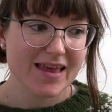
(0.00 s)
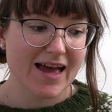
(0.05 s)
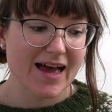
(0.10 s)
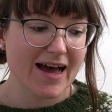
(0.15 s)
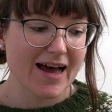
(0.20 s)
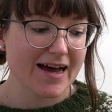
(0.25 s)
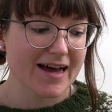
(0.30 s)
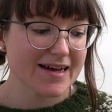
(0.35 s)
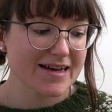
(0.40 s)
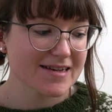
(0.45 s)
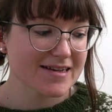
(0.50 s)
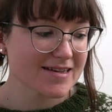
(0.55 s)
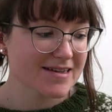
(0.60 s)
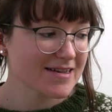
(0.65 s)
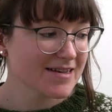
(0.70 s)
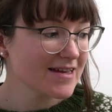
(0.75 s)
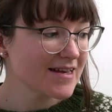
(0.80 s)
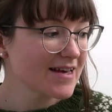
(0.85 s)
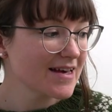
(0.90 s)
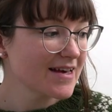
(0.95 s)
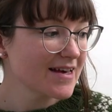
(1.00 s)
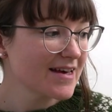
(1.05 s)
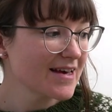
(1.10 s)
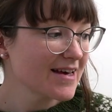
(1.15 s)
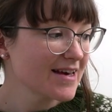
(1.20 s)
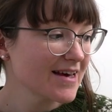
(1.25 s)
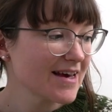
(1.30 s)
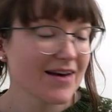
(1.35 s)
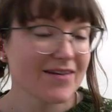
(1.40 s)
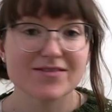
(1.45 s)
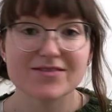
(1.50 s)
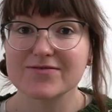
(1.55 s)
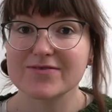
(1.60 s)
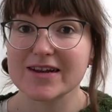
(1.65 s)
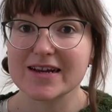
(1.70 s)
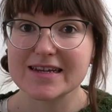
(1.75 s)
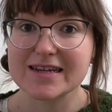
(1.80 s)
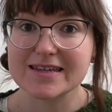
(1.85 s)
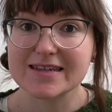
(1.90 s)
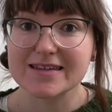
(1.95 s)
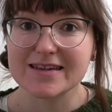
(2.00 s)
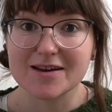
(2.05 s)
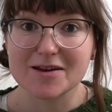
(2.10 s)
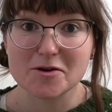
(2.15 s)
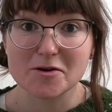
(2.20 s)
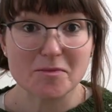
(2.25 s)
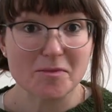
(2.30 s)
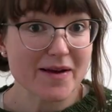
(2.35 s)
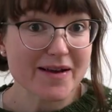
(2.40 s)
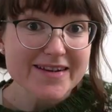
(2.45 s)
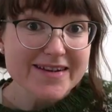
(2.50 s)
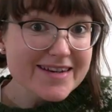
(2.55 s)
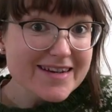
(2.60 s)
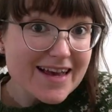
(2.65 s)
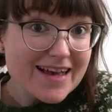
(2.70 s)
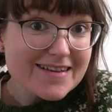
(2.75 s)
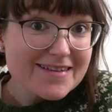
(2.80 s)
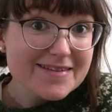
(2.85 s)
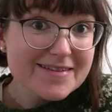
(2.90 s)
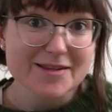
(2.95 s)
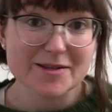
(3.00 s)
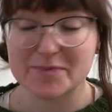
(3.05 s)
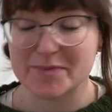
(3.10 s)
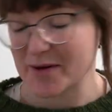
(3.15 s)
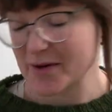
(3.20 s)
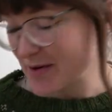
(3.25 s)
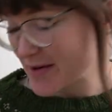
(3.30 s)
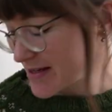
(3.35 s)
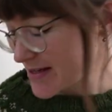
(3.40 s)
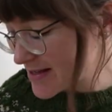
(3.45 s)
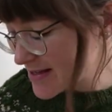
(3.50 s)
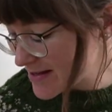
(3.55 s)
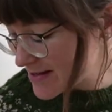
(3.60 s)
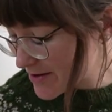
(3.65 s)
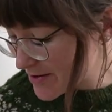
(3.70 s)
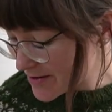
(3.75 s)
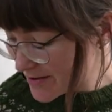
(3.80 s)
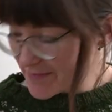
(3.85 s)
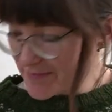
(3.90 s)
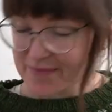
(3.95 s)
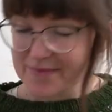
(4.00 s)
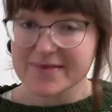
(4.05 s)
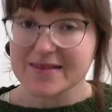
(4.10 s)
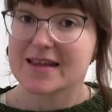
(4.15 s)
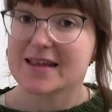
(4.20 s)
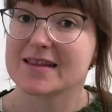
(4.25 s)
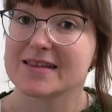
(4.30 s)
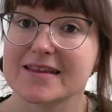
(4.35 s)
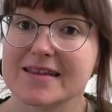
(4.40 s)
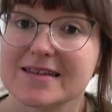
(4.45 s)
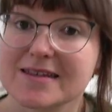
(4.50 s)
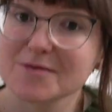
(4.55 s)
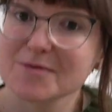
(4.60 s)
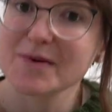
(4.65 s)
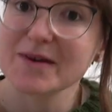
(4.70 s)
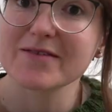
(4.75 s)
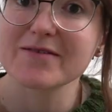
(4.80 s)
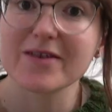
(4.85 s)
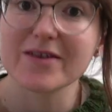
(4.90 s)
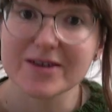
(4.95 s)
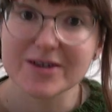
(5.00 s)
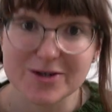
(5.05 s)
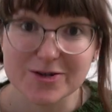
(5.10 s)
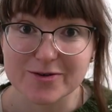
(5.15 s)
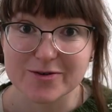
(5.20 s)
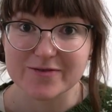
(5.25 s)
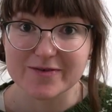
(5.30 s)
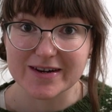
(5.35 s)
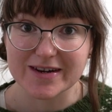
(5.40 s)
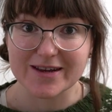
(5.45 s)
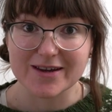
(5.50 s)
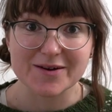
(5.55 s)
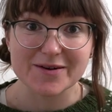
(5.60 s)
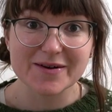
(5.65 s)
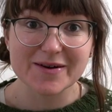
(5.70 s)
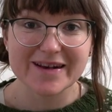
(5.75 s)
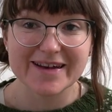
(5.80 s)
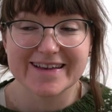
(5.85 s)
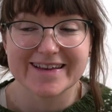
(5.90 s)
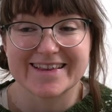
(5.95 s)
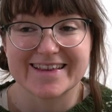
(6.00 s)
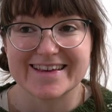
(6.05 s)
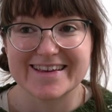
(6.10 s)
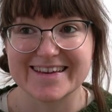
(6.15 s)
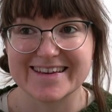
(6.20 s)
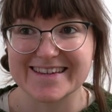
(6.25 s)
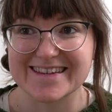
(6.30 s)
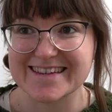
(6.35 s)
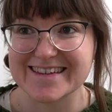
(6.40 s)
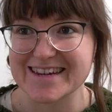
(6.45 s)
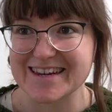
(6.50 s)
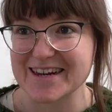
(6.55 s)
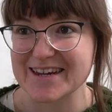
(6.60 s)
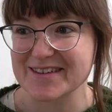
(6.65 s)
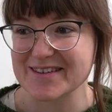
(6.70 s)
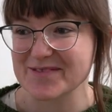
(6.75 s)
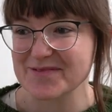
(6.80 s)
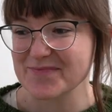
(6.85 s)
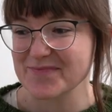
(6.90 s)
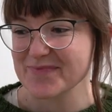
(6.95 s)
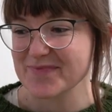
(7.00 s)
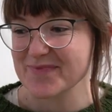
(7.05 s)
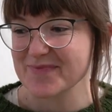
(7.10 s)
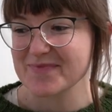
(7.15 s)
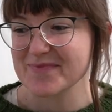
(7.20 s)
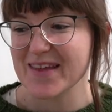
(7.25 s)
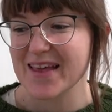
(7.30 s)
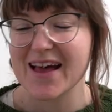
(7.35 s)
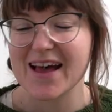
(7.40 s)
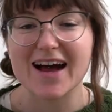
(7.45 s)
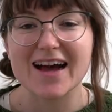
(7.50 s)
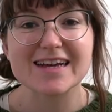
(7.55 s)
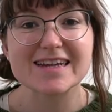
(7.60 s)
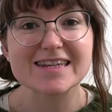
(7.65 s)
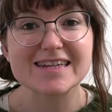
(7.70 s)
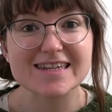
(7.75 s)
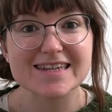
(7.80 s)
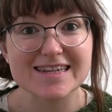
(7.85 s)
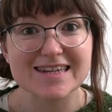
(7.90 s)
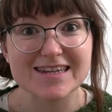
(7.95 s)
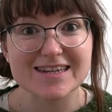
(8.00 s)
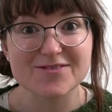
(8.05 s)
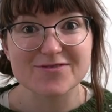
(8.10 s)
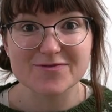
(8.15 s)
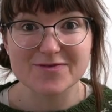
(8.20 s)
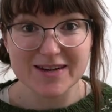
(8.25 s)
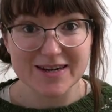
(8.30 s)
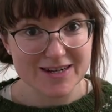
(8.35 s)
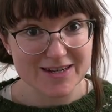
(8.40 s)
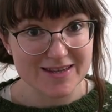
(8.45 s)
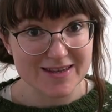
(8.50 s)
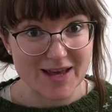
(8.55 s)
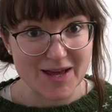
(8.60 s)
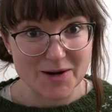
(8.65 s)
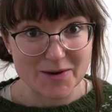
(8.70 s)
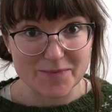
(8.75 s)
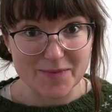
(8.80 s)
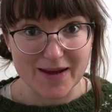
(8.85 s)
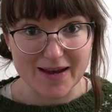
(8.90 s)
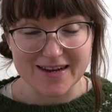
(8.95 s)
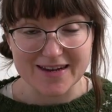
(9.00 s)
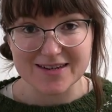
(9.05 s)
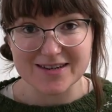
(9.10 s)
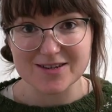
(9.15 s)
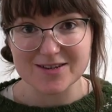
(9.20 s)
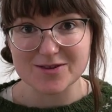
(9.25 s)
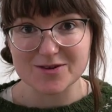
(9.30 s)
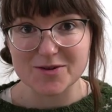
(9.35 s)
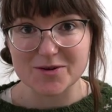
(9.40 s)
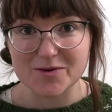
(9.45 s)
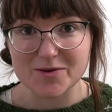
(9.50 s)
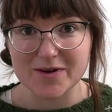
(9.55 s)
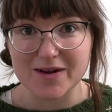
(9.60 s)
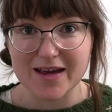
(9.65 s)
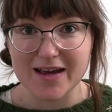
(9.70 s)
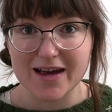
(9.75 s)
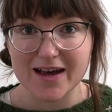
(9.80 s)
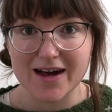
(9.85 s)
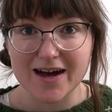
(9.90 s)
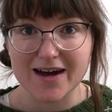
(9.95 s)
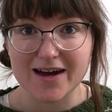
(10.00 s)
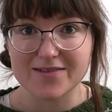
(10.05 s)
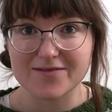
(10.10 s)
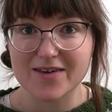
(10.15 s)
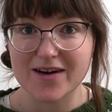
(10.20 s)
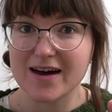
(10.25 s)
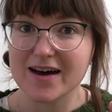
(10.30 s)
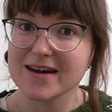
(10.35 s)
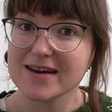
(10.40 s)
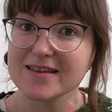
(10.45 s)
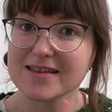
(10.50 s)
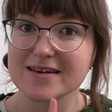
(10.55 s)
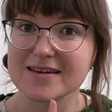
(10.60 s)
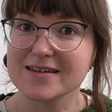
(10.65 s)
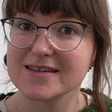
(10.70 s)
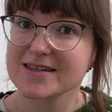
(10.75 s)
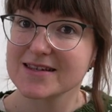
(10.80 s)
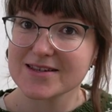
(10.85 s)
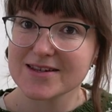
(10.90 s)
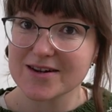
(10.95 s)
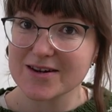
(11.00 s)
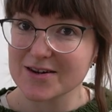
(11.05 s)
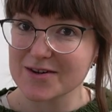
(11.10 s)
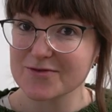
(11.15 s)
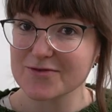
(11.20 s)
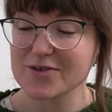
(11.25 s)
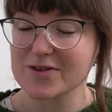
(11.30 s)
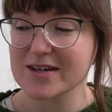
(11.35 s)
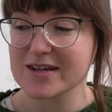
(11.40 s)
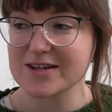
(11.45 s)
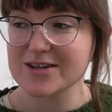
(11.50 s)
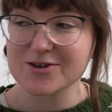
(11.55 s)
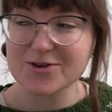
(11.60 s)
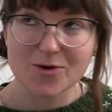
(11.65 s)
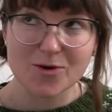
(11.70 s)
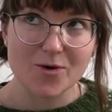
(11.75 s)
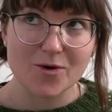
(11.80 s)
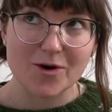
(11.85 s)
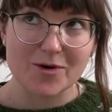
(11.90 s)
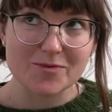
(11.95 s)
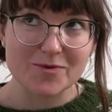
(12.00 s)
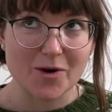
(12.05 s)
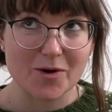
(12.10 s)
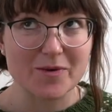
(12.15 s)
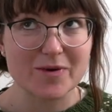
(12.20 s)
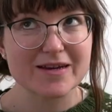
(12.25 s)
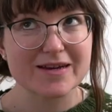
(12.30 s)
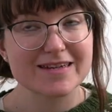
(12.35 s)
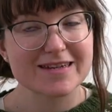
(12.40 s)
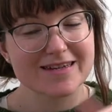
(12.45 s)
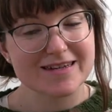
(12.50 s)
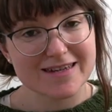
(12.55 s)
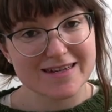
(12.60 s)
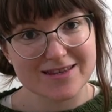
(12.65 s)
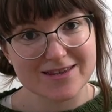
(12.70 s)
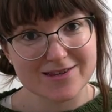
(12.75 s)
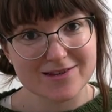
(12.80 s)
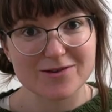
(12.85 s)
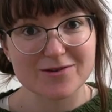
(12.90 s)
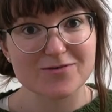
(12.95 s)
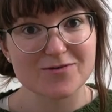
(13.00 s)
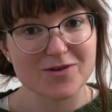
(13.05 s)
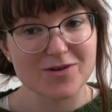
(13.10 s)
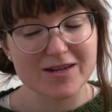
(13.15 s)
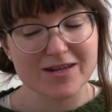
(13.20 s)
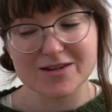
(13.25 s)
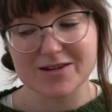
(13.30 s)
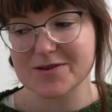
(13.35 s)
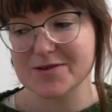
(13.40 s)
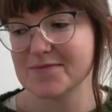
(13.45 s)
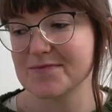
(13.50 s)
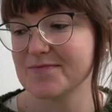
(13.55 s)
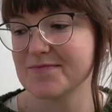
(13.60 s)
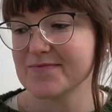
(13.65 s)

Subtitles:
and haven't really done much else, to be honest. So this will be a very short video, like yesterday's. I did finish the headband, so I've either inserted footage or I'm going to insert footage.